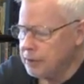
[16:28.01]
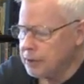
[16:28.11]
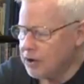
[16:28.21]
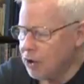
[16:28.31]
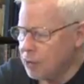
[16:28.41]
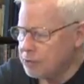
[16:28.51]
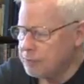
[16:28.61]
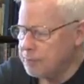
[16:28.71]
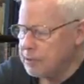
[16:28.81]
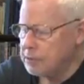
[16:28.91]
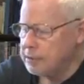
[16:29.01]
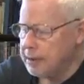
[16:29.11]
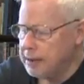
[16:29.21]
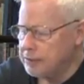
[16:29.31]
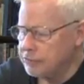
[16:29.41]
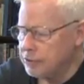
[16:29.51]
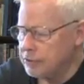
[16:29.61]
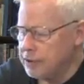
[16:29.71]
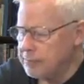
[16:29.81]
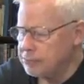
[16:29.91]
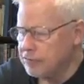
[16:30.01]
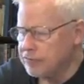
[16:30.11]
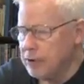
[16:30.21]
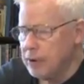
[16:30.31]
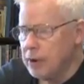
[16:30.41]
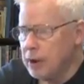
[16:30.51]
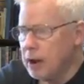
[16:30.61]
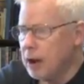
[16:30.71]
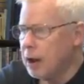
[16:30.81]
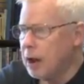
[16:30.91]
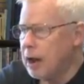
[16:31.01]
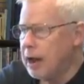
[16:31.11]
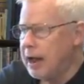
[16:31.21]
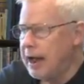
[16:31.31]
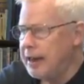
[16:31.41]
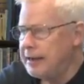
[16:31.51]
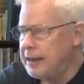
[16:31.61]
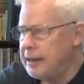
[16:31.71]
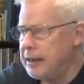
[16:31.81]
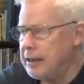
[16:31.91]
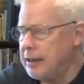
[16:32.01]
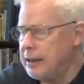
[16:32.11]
was built against certain types of highly